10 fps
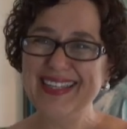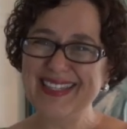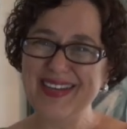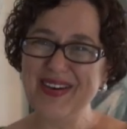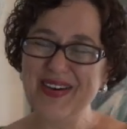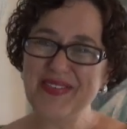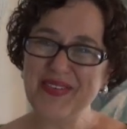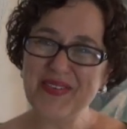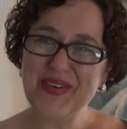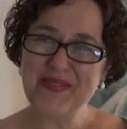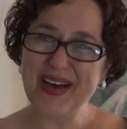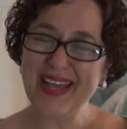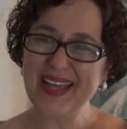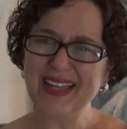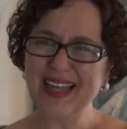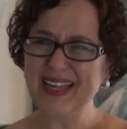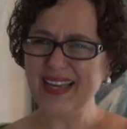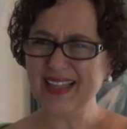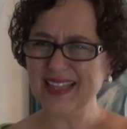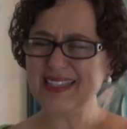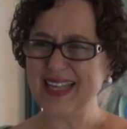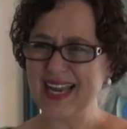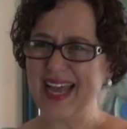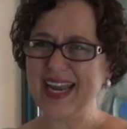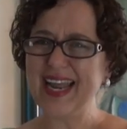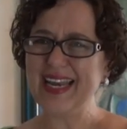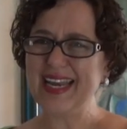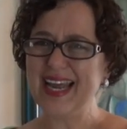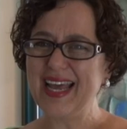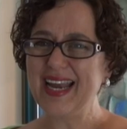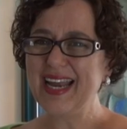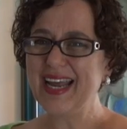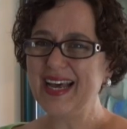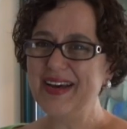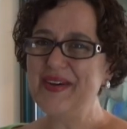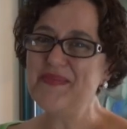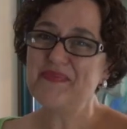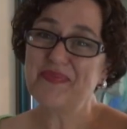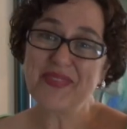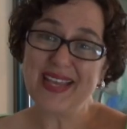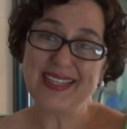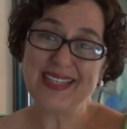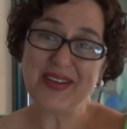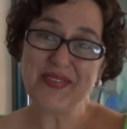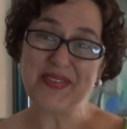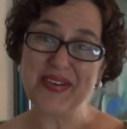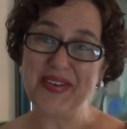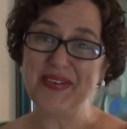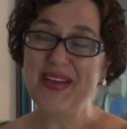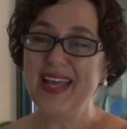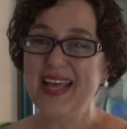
So if you want to buy it, that, it's at $9.99. Um, it's there for you.